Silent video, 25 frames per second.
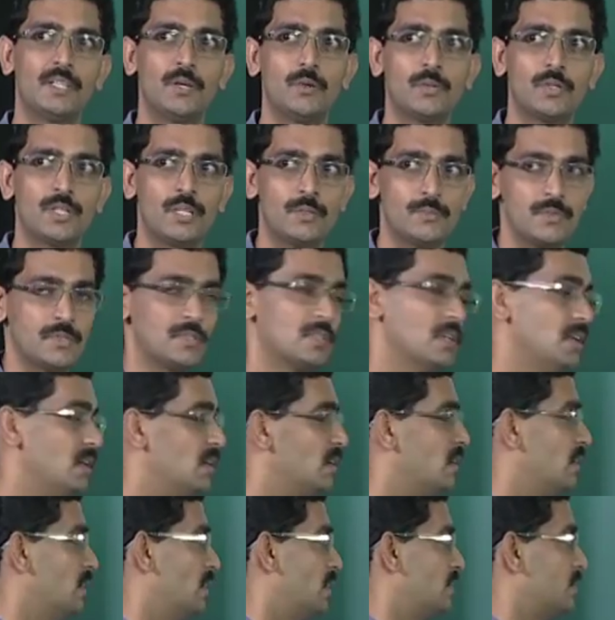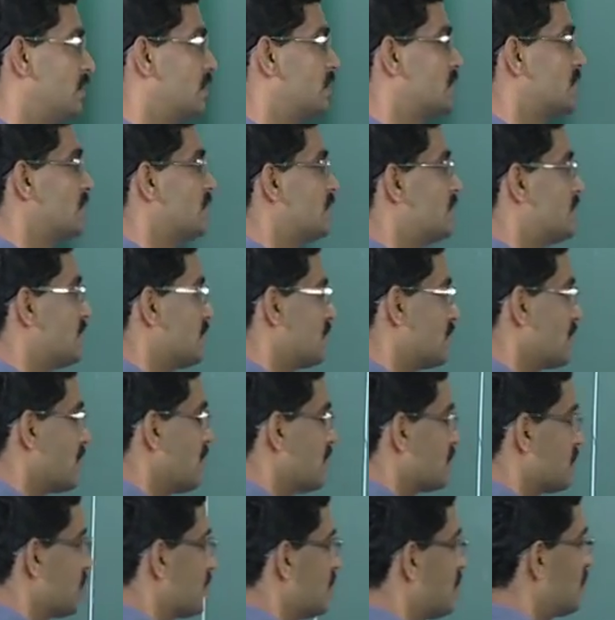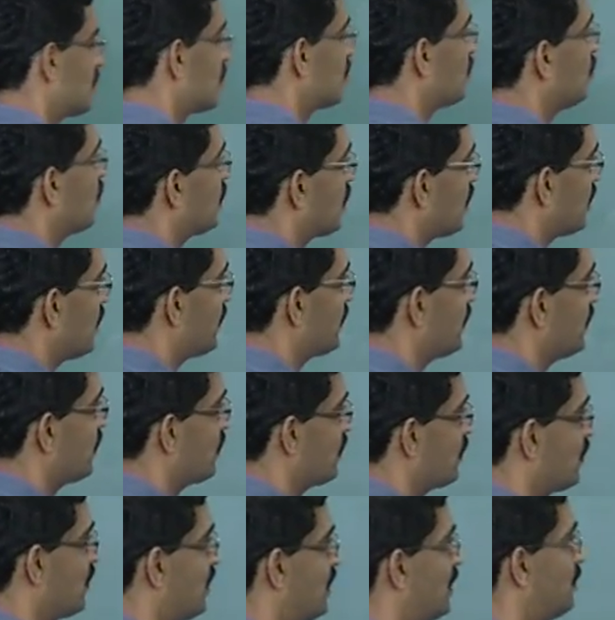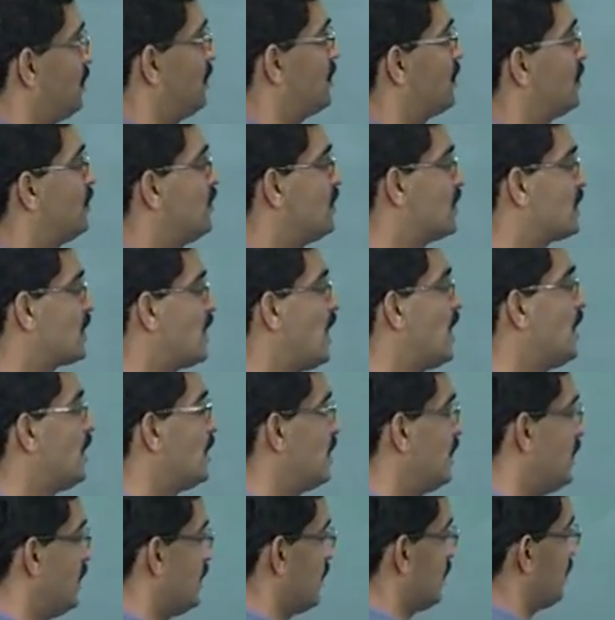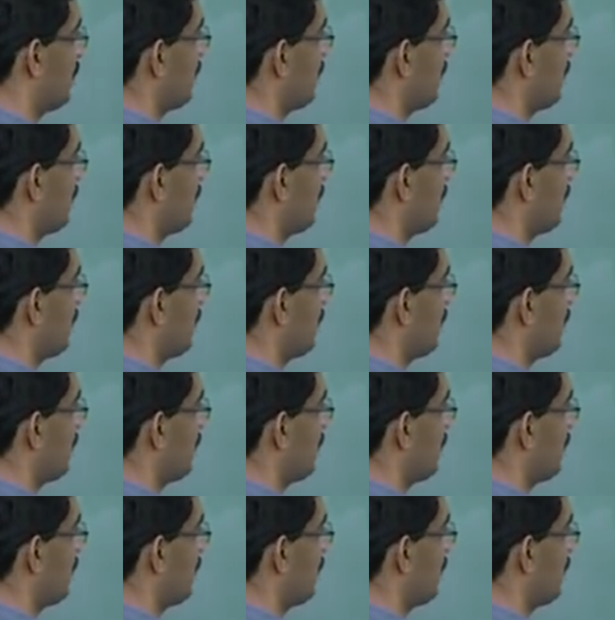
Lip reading: outcomes of the services. So this is more or less your requirement. So you start here,